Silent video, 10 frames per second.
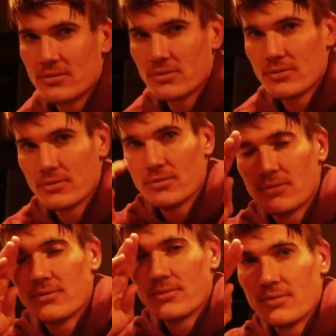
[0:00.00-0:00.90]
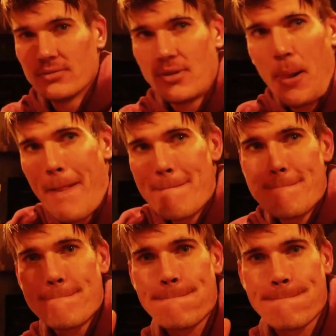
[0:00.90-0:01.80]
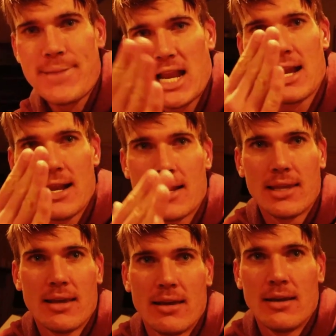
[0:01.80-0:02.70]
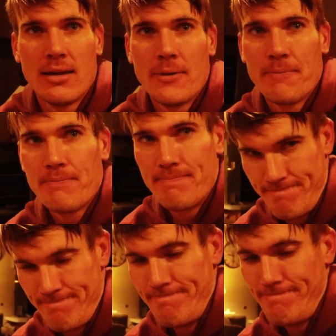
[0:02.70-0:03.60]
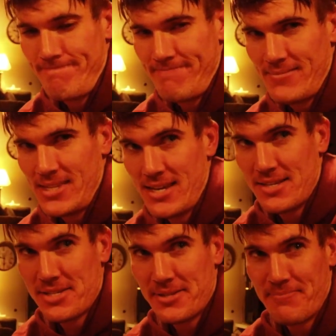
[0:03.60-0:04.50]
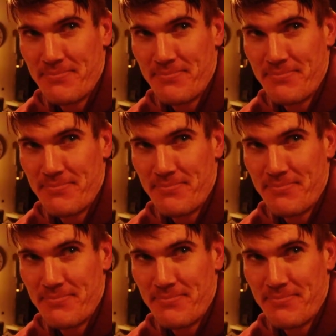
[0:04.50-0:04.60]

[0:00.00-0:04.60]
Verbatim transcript: Feel good though? 12 by 8. Got it done. Mm-hmm. Yes.